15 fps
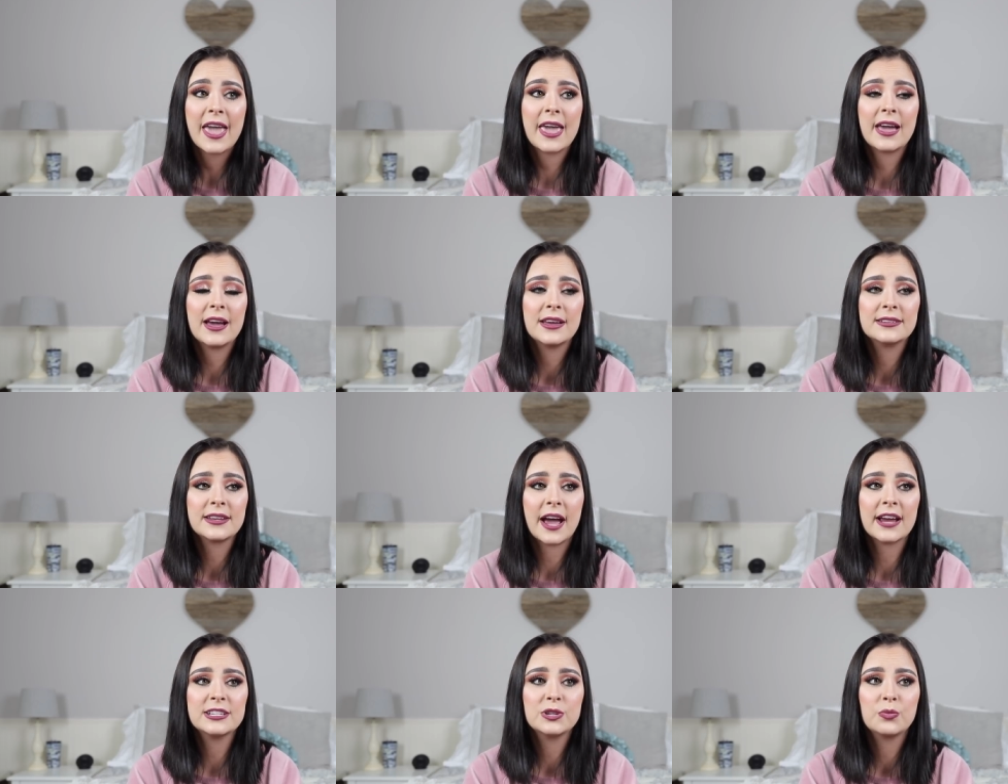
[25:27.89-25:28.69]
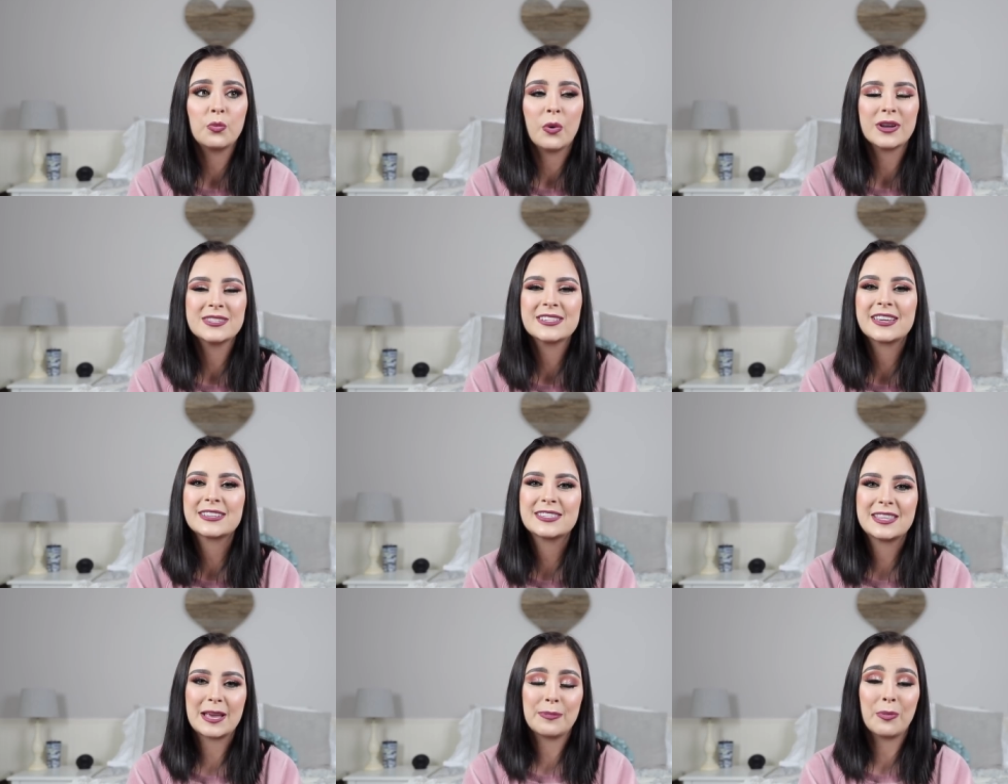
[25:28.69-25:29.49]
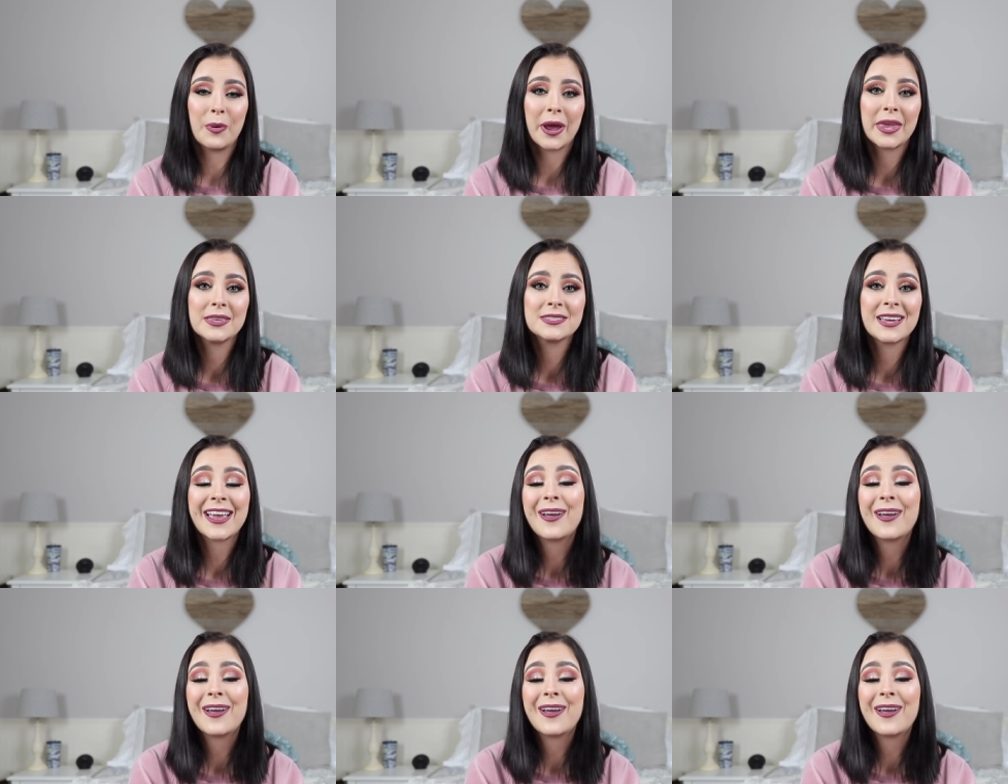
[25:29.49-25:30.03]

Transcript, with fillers: and I didn't want to get to that point.